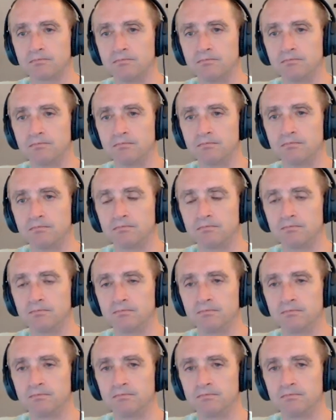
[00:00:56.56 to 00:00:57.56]

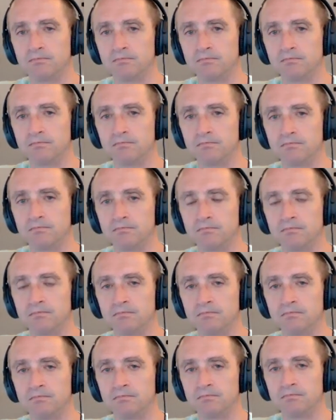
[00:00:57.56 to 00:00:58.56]

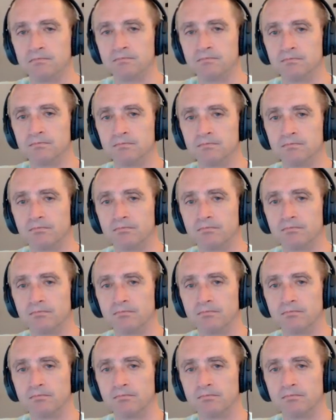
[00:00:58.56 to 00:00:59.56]

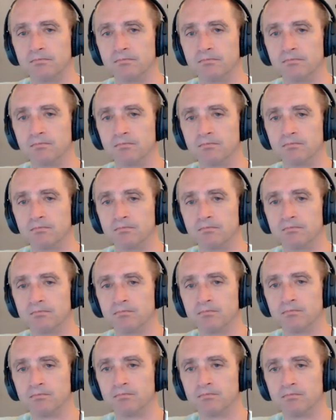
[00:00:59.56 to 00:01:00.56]

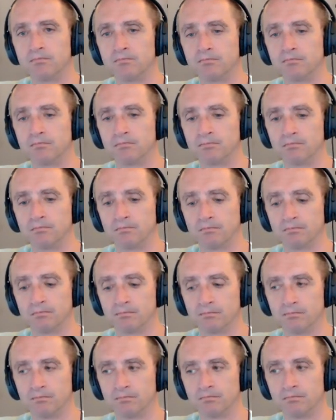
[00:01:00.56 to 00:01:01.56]

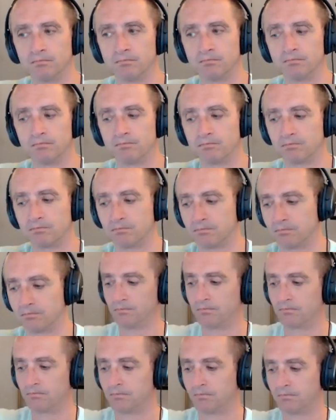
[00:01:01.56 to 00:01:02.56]

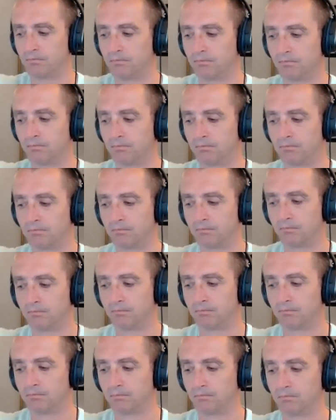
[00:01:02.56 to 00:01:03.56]

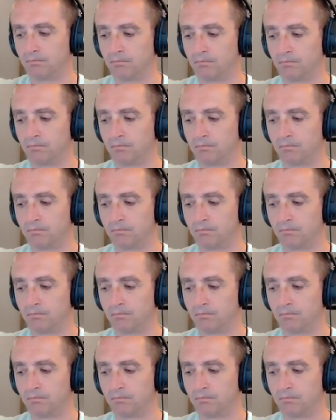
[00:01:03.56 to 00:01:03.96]
[no speech]